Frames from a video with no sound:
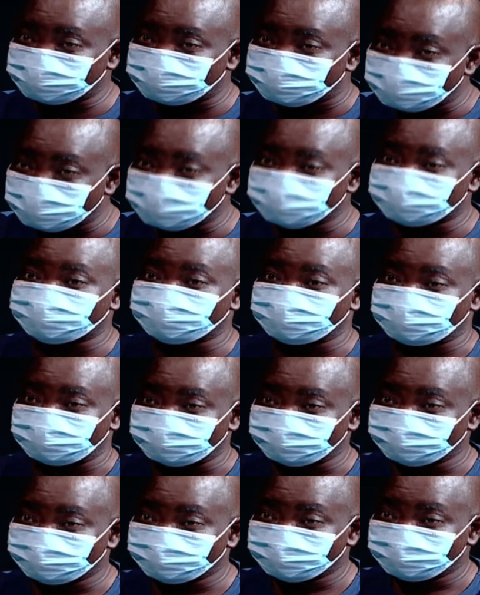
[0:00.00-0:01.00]
the ministry,
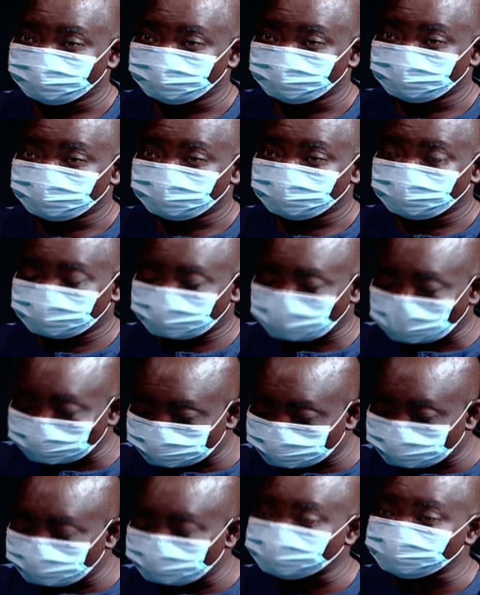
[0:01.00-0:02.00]
mm it
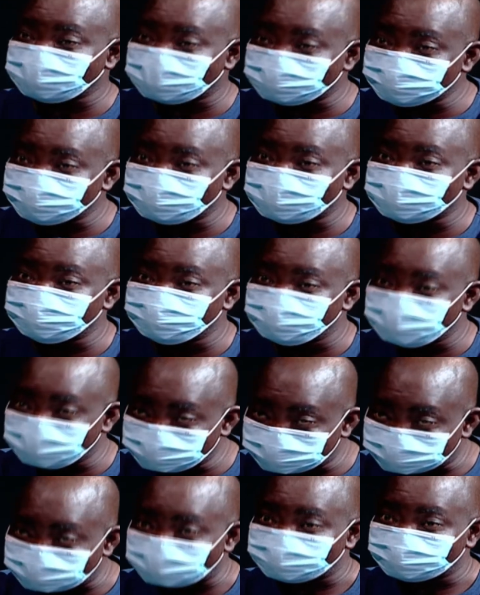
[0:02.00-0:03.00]
has to be signed by the
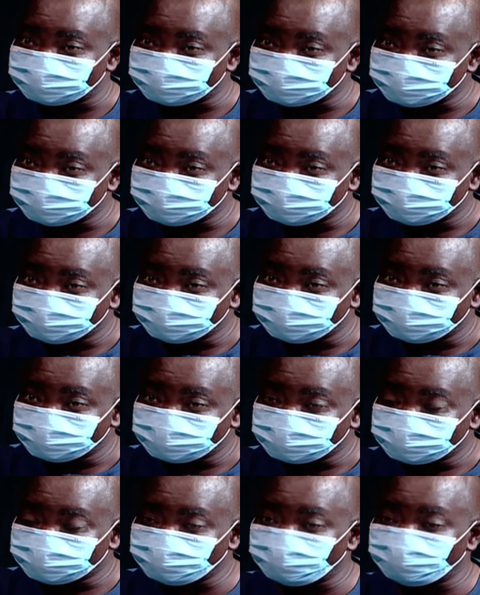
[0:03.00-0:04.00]
minister
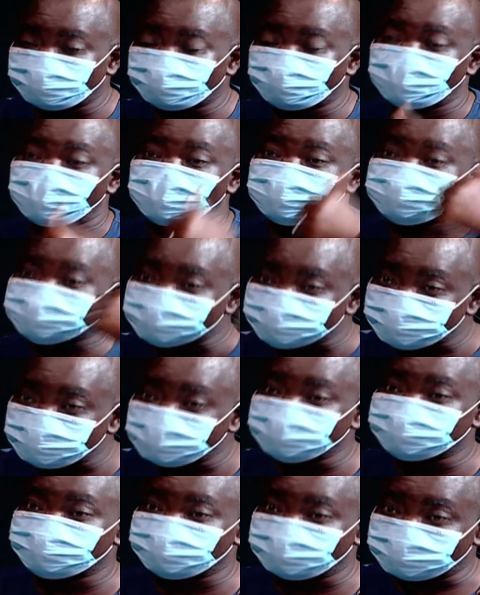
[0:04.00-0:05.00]
to finance
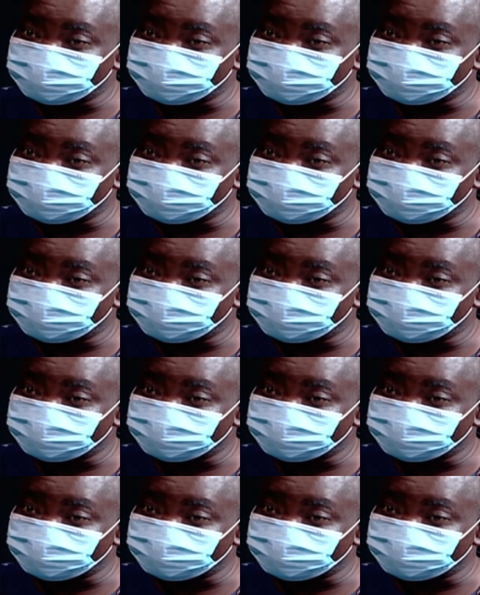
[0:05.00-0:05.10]
ministry.